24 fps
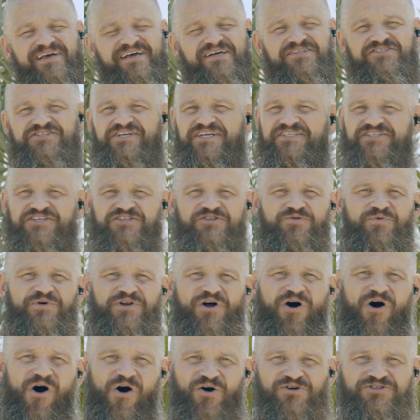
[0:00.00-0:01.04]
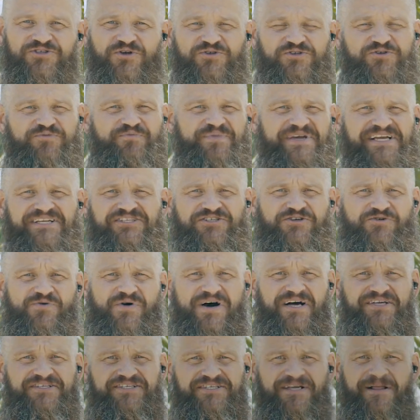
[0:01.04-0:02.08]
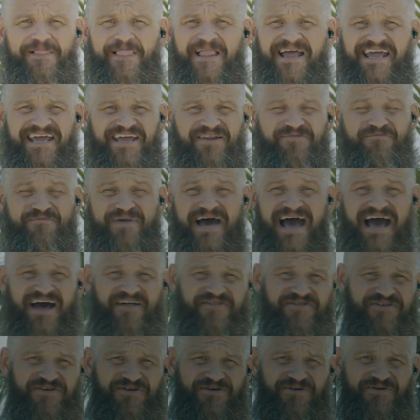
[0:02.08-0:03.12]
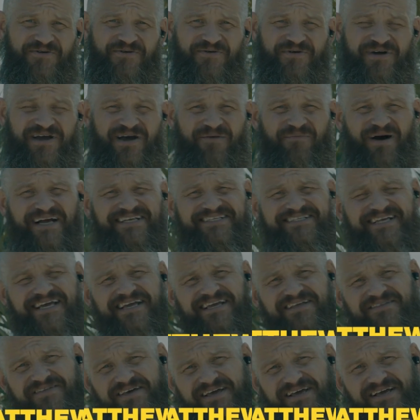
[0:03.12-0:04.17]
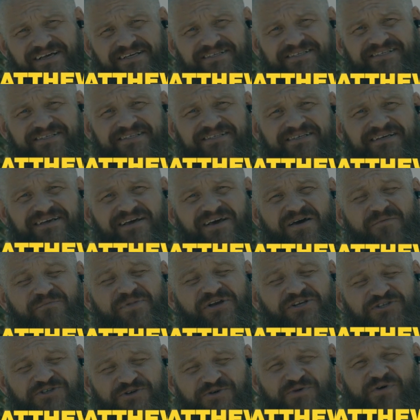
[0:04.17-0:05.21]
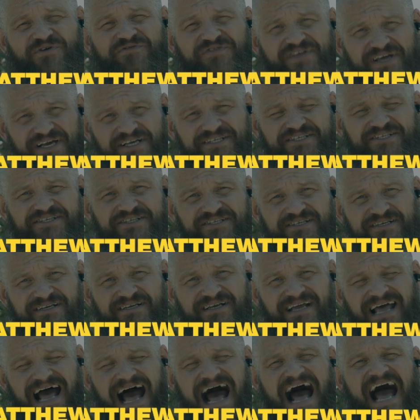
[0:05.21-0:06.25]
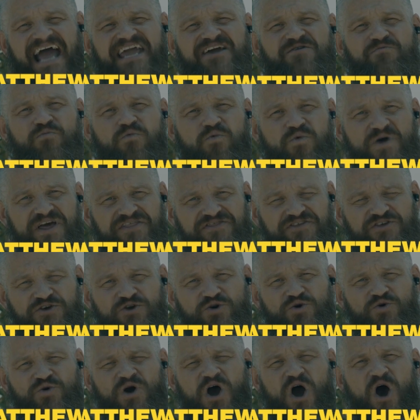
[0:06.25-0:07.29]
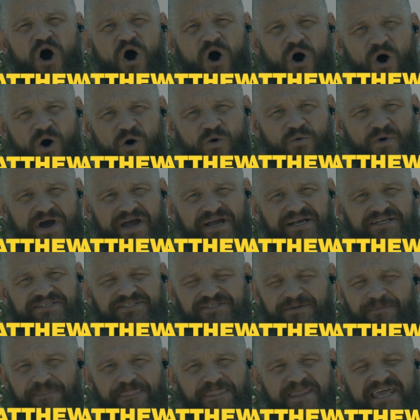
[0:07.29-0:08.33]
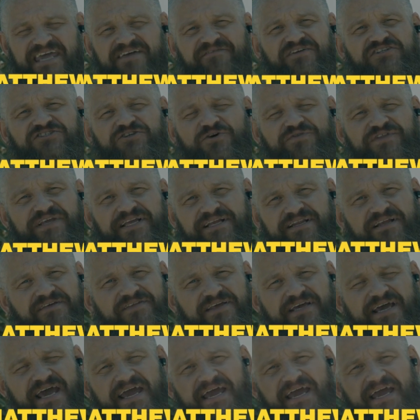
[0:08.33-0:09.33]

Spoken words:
Jesus would also speak to us in Matthew by saying this, "Be sure of this, I am with you always, even till the end of the